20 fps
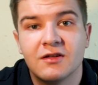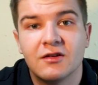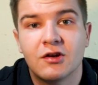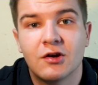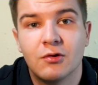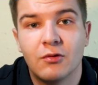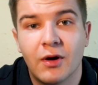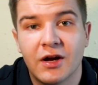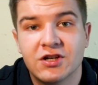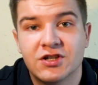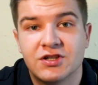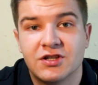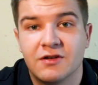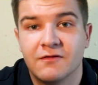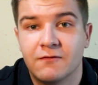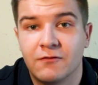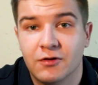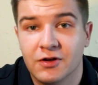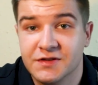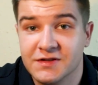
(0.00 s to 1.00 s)
question
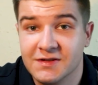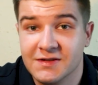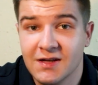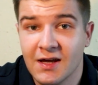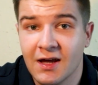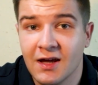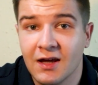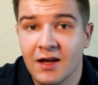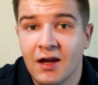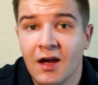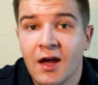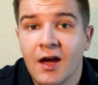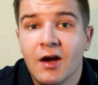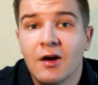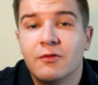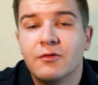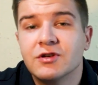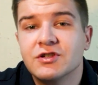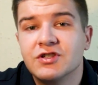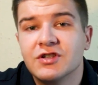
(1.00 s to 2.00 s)
for today,
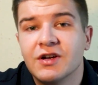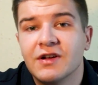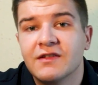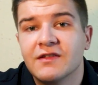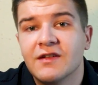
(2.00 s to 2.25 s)
which is,